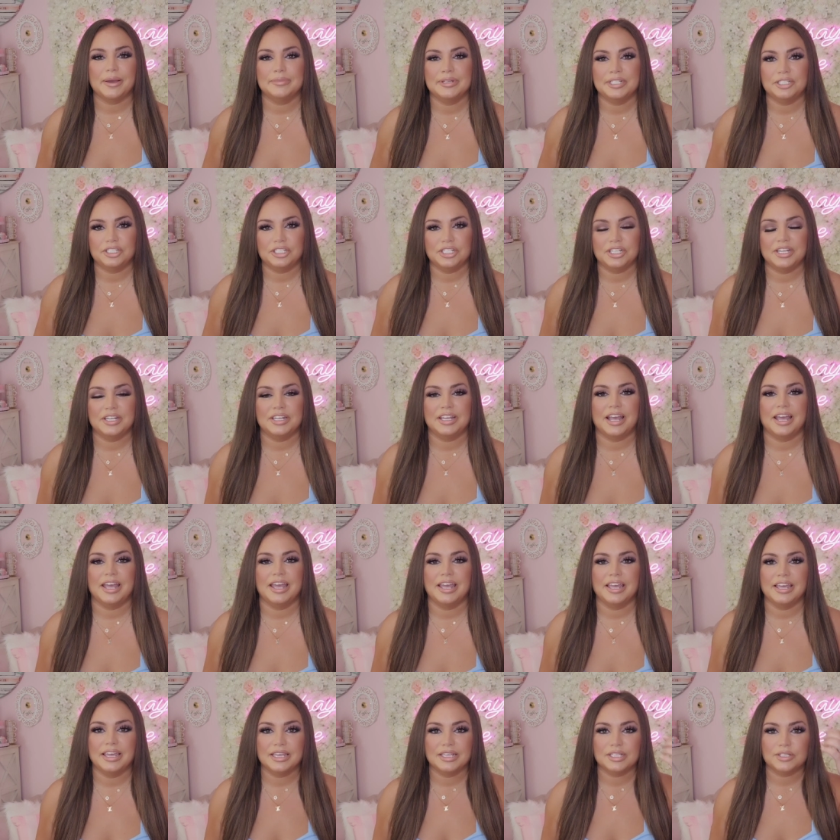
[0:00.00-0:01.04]
I mentioned
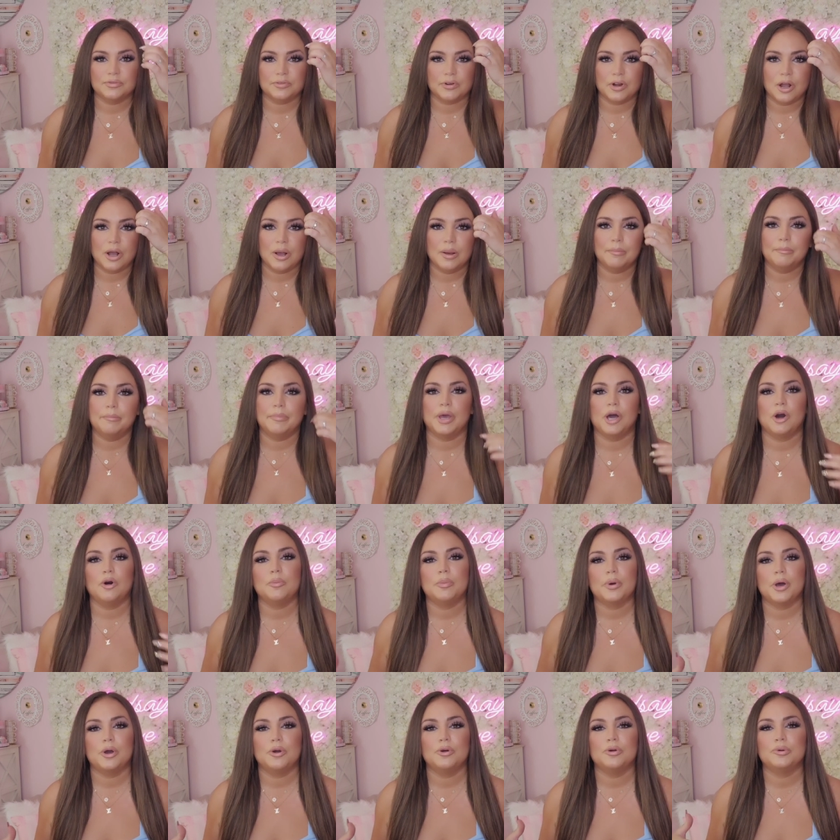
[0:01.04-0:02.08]
today is from
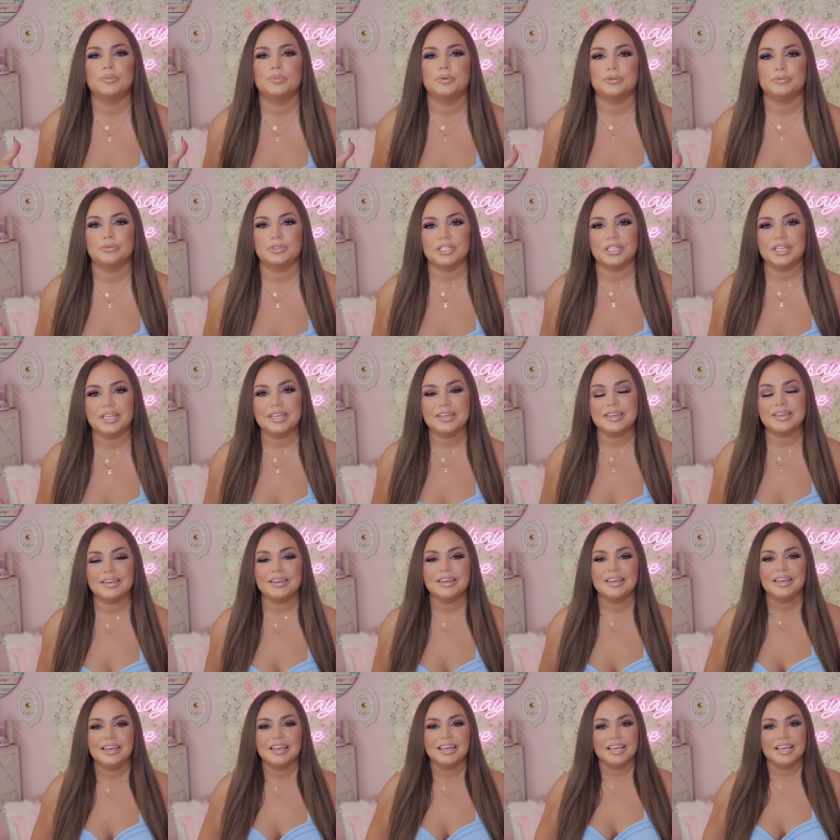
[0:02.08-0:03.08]
Bellepoque Boutique.